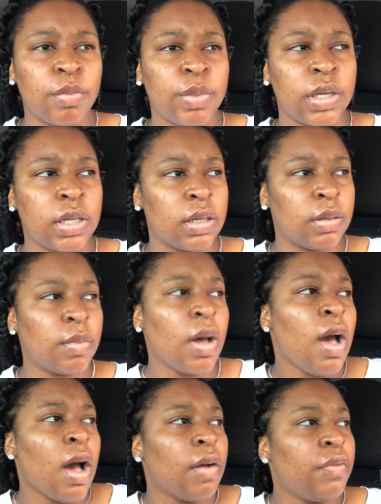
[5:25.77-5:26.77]
But I'm
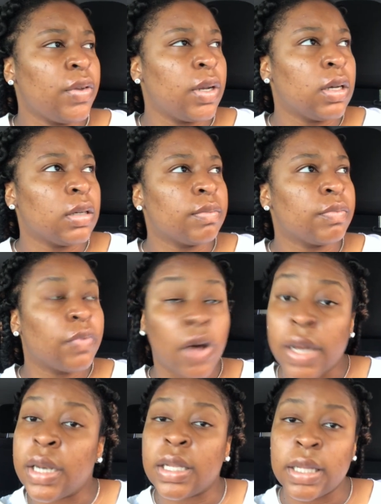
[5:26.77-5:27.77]
finna
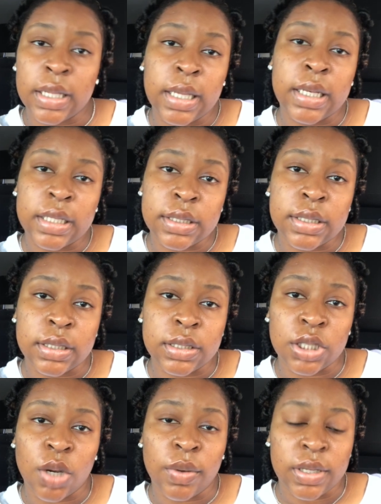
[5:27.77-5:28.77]
finally get into
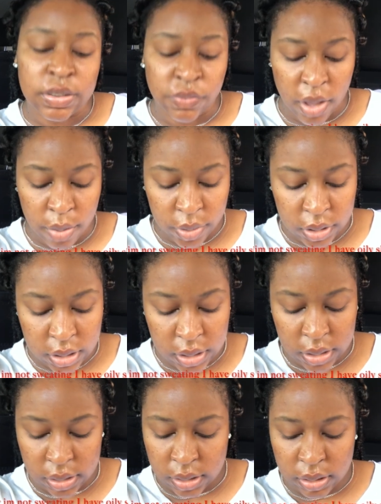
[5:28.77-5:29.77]
Joann's Fabrics
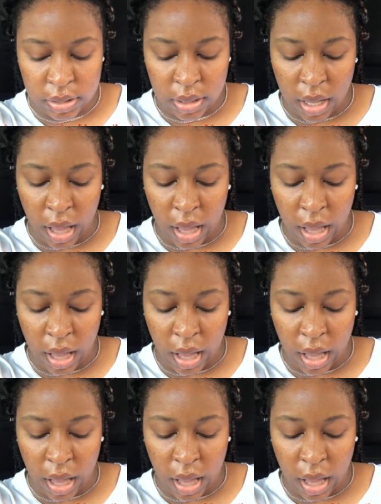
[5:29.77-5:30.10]
because